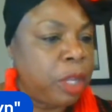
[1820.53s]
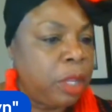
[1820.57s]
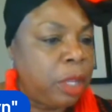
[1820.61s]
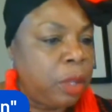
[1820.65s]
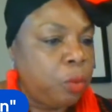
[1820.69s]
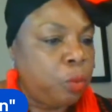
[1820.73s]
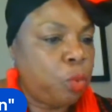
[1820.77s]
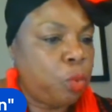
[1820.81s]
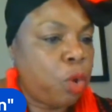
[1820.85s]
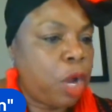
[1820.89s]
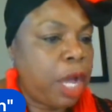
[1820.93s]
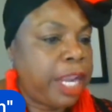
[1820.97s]

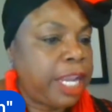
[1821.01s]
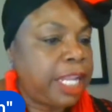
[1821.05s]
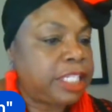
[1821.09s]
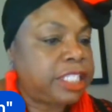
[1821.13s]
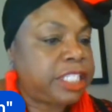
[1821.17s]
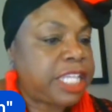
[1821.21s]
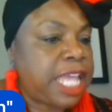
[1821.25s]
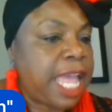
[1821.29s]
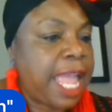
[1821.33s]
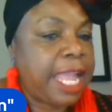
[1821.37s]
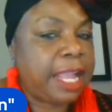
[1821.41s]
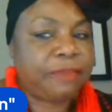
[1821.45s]
want to
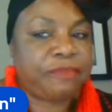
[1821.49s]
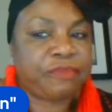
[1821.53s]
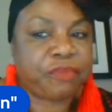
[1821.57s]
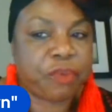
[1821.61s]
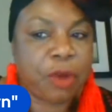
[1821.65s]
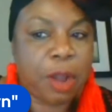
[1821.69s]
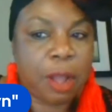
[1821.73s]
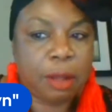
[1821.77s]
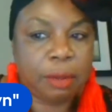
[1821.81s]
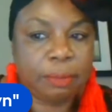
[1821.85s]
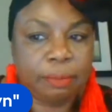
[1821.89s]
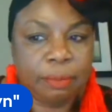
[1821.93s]
take
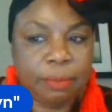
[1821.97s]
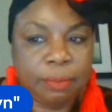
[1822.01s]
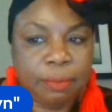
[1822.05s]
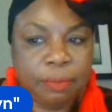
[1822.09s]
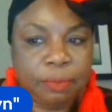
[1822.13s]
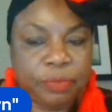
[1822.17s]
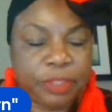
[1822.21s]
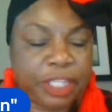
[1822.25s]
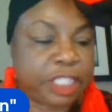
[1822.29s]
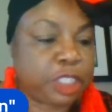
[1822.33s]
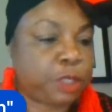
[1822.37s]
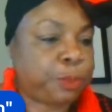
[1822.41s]
from
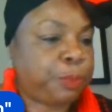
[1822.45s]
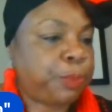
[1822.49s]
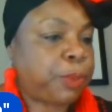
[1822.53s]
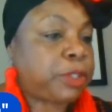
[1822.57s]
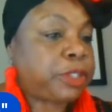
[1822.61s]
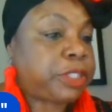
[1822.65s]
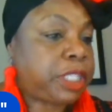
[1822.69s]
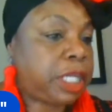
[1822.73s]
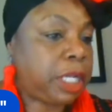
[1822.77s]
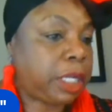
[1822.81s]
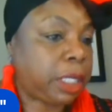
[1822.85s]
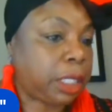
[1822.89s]
this
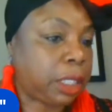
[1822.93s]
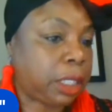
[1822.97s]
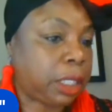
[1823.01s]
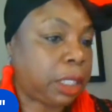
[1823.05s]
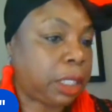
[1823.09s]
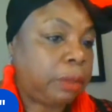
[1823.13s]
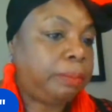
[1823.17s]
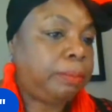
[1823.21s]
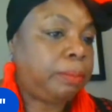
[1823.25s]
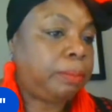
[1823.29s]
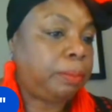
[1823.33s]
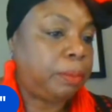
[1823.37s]

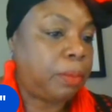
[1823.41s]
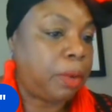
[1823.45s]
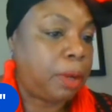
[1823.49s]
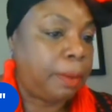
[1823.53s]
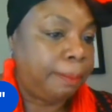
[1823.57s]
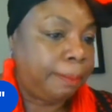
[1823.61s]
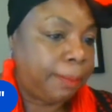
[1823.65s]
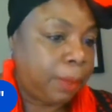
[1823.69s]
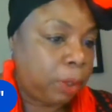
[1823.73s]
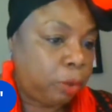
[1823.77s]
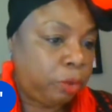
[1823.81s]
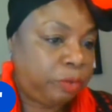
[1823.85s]
particular
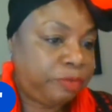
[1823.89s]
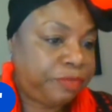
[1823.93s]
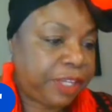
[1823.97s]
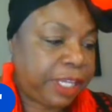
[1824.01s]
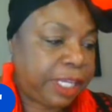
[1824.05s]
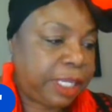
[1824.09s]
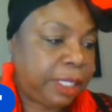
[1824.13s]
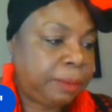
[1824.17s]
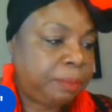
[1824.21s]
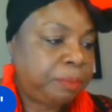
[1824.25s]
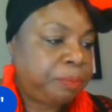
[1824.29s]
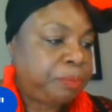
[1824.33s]

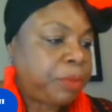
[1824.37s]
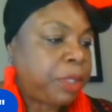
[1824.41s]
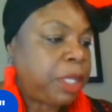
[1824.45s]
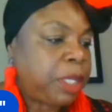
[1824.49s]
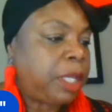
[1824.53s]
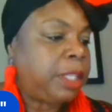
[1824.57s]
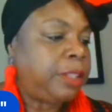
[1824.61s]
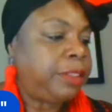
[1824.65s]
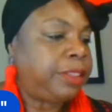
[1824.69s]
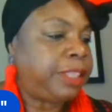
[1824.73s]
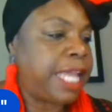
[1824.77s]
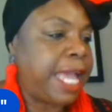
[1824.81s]
movie
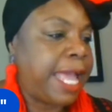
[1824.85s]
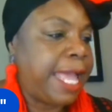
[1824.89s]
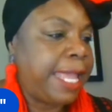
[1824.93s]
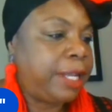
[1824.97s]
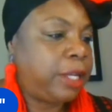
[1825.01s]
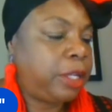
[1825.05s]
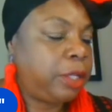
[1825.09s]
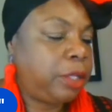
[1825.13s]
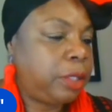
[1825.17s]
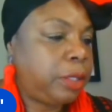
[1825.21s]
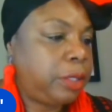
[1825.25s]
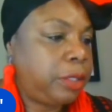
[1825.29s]
that,
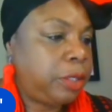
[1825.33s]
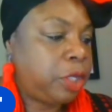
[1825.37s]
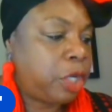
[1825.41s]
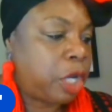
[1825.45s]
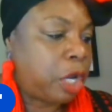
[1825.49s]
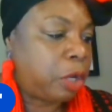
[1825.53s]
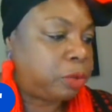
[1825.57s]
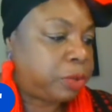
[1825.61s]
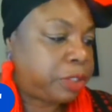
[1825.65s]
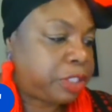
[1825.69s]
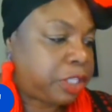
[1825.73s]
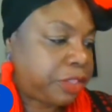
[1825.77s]
you
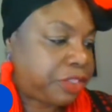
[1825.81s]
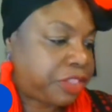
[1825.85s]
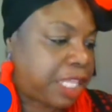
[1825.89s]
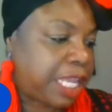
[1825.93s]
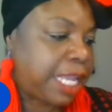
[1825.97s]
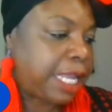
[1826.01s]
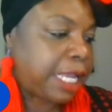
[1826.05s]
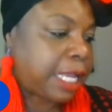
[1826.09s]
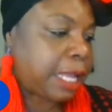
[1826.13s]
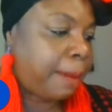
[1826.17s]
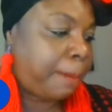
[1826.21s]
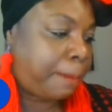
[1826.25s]
know, to
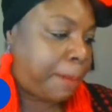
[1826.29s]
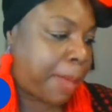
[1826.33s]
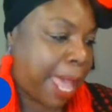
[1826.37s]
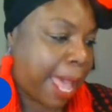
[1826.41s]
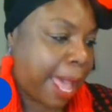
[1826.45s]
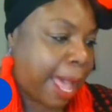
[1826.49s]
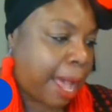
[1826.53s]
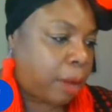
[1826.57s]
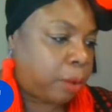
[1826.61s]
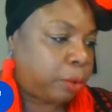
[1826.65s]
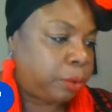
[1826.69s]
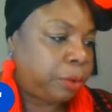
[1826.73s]
think
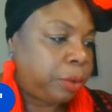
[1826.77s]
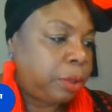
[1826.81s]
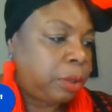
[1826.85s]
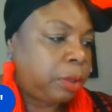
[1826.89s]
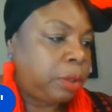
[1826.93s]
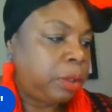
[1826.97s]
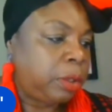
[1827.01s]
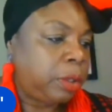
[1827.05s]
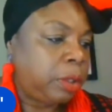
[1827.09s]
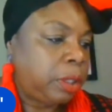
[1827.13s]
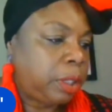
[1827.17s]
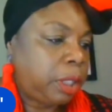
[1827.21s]
about
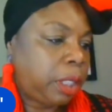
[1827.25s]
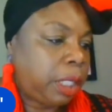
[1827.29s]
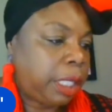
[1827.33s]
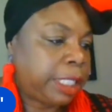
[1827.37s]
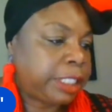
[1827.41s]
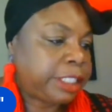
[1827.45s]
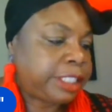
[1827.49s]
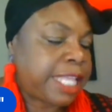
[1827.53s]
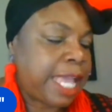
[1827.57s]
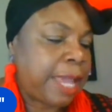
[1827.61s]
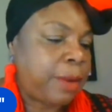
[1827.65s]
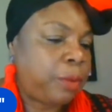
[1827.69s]

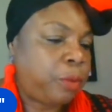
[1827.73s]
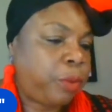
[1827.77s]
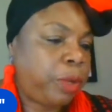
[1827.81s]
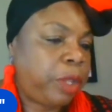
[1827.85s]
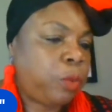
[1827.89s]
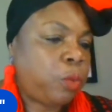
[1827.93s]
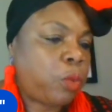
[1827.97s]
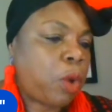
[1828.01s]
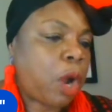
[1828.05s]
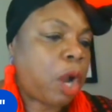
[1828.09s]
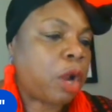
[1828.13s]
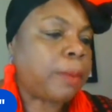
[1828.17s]
is that we
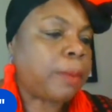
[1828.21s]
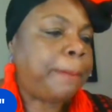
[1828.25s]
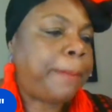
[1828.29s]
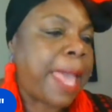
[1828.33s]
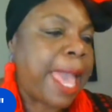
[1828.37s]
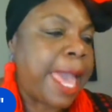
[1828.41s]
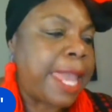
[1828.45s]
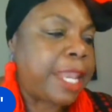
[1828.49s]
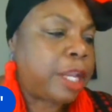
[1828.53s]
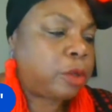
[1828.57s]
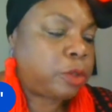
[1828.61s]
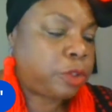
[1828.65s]
work
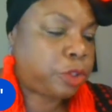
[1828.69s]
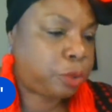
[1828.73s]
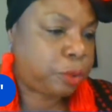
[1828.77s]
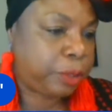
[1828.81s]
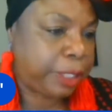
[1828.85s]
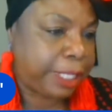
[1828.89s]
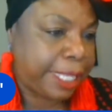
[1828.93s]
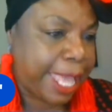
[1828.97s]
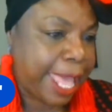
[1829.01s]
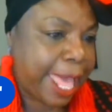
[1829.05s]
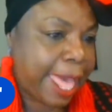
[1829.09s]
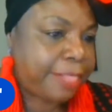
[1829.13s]
better
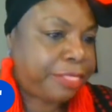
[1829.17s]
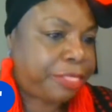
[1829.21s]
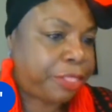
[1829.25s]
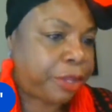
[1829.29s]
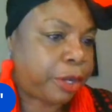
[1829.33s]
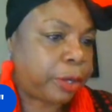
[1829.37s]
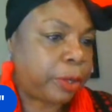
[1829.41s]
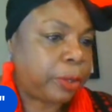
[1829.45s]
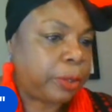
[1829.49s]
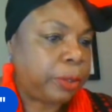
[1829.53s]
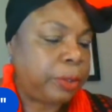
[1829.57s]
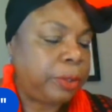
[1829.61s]

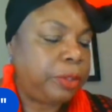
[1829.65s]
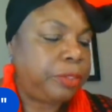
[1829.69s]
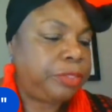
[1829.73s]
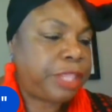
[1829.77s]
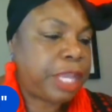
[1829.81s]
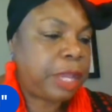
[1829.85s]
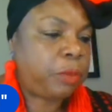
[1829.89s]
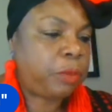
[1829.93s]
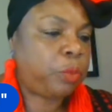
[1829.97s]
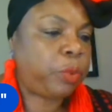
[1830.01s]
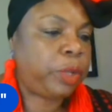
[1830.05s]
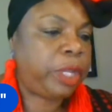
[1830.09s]
together
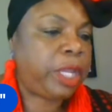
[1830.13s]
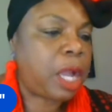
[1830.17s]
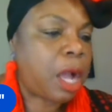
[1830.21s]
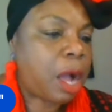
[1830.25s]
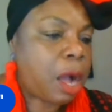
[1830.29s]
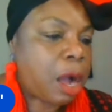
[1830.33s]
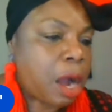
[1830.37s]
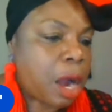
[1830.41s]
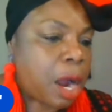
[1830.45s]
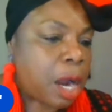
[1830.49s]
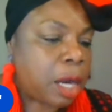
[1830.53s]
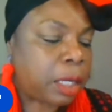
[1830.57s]
than we
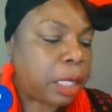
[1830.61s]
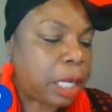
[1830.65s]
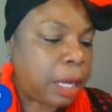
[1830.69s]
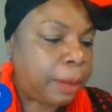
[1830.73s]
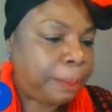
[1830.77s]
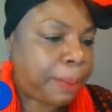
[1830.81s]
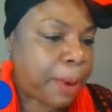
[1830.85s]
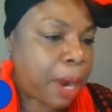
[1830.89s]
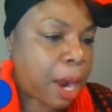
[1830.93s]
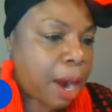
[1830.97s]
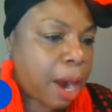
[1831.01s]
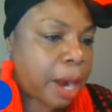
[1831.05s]
are
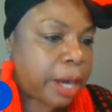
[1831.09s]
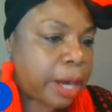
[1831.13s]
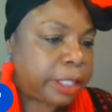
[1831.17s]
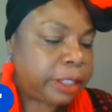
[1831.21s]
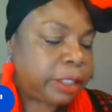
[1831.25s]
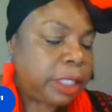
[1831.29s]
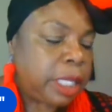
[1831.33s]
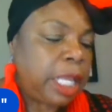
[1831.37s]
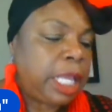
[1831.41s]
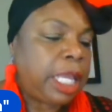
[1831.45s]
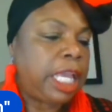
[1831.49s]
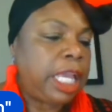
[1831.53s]
apart.
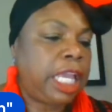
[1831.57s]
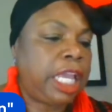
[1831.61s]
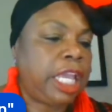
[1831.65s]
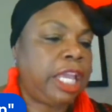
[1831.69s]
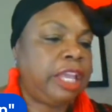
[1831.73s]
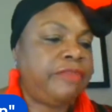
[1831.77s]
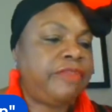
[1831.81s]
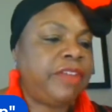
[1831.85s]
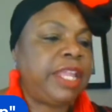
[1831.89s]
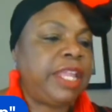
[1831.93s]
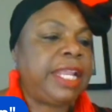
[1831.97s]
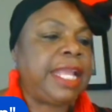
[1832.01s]

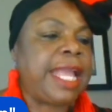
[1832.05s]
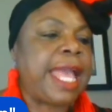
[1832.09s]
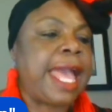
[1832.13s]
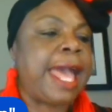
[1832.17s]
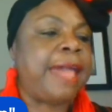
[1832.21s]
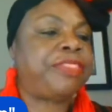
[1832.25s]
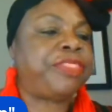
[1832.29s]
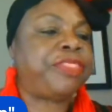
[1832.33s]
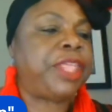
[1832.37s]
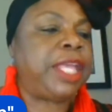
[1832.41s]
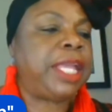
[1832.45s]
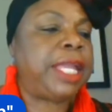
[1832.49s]
Even
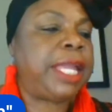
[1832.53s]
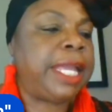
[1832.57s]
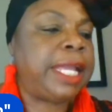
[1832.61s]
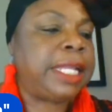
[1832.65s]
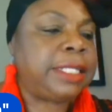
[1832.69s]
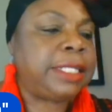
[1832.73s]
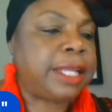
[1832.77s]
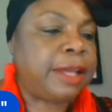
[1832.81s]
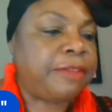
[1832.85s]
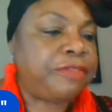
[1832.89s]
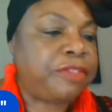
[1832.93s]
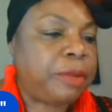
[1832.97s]
at the
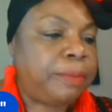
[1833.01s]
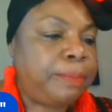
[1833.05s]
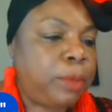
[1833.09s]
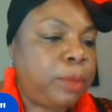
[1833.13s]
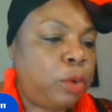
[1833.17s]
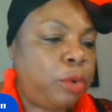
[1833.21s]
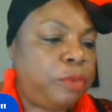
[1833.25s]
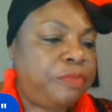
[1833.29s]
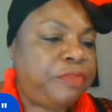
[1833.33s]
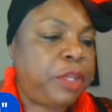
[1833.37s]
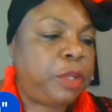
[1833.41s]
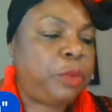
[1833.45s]
end of the
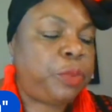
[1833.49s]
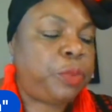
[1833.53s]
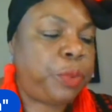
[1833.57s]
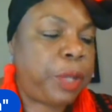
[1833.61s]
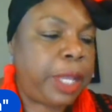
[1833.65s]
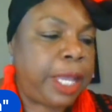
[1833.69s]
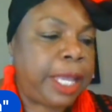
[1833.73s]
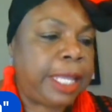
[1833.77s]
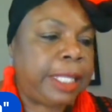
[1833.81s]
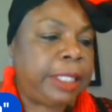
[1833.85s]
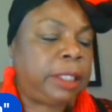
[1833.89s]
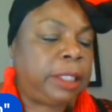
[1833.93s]
movie,
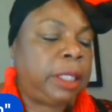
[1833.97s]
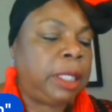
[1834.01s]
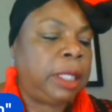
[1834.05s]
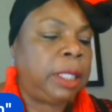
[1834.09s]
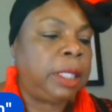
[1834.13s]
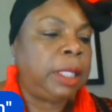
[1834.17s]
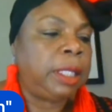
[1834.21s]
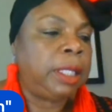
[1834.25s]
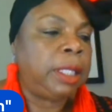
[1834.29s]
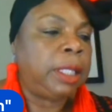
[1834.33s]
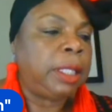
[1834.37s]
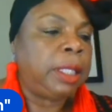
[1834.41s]
when
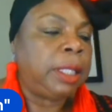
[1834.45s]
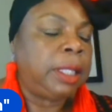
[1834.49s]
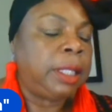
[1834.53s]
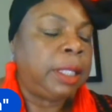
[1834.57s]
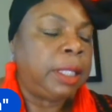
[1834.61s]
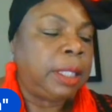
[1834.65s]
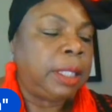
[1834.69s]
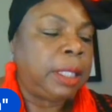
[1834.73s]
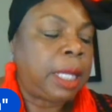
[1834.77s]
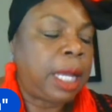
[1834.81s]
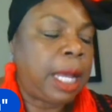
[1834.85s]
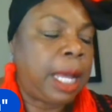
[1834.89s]

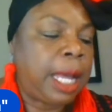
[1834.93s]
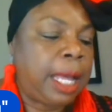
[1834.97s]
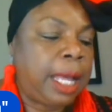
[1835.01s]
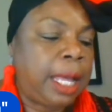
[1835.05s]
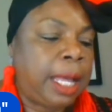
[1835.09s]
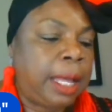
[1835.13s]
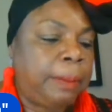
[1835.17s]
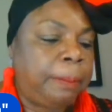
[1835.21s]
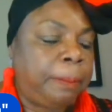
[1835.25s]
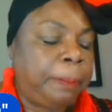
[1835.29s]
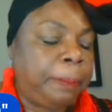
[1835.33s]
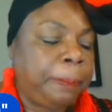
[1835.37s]

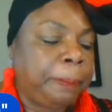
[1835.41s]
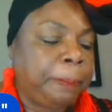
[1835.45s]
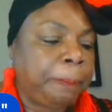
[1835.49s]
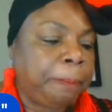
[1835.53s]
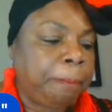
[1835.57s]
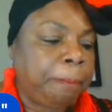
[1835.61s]
um,